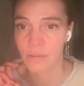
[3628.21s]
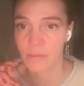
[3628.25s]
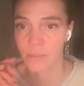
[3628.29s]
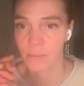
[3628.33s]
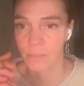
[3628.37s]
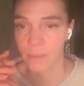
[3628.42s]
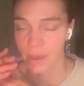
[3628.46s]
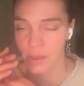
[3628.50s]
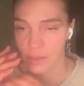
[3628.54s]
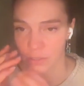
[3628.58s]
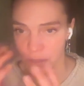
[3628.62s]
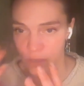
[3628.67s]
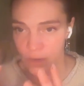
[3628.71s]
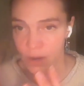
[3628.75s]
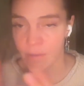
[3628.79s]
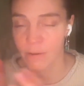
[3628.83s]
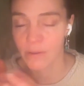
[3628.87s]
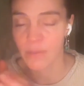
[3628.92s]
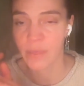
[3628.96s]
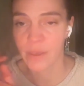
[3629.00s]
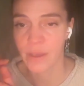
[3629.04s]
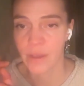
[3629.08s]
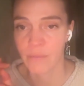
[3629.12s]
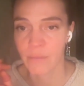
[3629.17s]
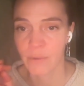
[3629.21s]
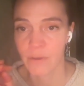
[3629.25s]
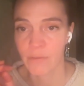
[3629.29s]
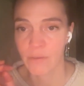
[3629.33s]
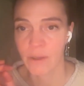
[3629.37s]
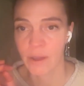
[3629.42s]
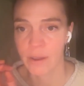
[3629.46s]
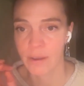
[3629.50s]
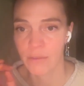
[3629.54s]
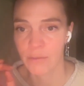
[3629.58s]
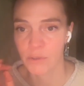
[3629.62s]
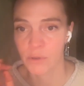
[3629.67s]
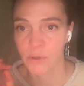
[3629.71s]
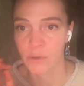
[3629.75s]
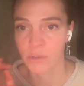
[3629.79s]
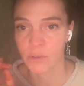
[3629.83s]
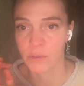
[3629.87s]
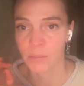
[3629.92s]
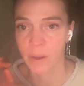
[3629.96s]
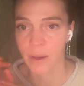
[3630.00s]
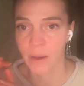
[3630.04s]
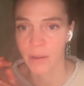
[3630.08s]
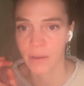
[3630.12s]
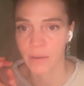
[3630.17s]
based on everything we've kind of talked
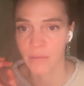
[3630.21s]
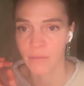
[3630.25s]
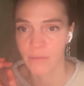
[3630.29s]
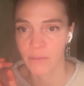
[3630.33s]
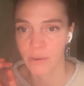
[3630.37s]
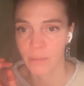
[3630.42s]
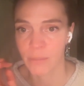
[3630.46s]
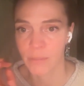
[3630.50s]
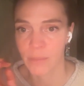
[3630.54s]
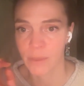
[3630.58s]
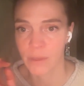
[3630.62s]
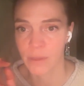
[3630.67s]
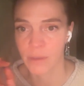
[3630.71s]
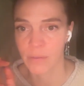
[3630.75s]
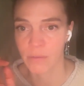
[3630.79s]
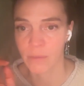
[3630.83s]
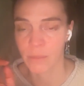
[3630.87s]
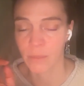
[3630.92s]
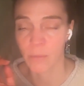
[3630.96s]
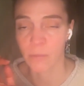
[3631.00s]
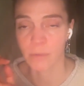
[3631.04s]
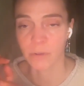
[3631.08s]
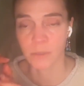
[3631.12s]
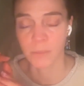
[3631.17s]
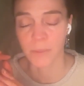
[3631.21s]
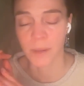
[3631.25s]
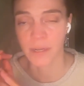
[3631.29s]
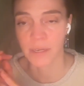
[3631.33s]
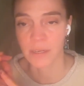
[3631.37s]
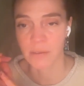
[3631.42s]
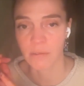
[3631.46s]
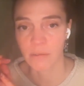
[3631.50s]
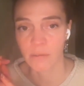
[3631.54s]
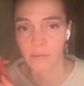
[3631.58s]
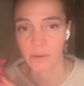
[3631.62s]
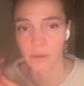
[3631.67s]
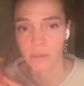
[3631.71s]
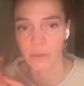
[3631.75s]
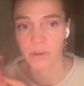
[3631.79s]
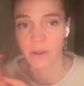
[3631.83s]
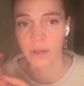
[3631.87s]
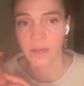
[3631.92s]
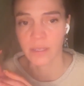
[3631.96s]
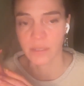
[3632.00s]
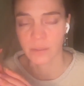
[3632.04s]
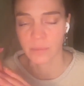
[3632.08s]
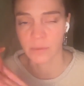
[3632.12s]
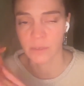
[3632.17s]
about and from the perspective of what you
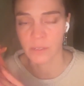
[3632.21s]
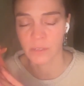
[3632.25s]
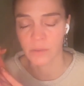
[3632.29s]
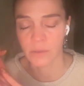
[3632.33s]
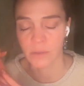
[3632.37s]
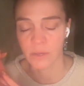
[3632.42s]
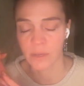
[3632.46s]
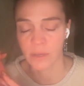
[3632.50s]
guys have been doing